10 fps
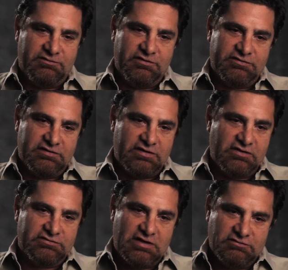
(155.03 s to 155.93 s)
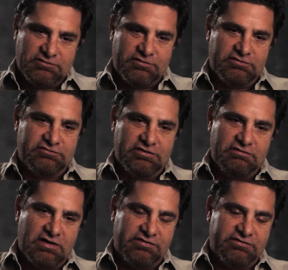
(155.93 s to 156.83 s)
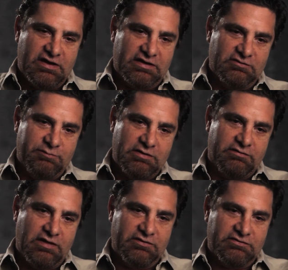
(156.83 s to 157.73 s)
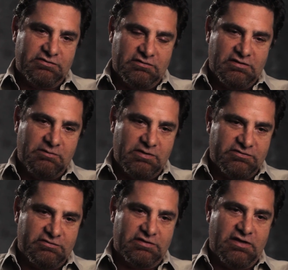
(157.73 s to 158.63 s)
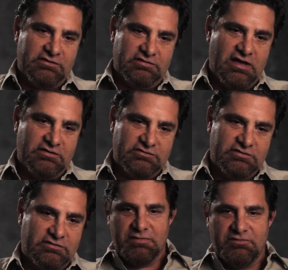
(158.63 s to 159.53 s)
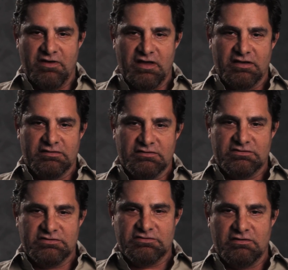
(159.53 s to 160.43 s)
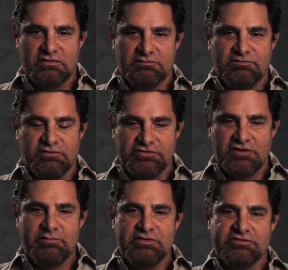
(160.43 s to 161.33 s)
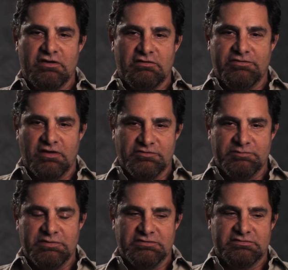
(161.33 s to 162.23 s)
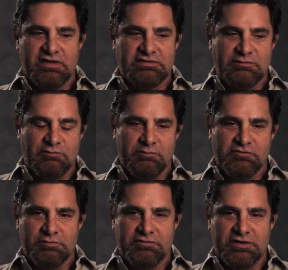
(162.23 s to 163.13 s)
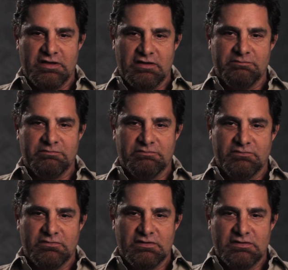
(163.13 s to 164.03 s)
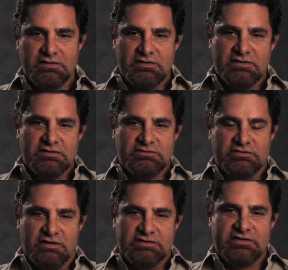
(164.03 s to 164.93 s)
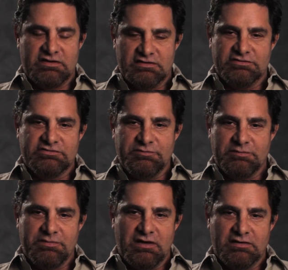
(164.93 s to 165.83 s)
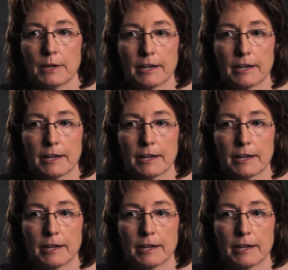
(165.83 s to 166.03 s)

uh, $15,000 the first year, and I said I can do better than that this year, and I raised 30000 last year. If I sit there and feel sorry for myself, I'll just be 10 times more miserable than I am. So I decided to do something about it.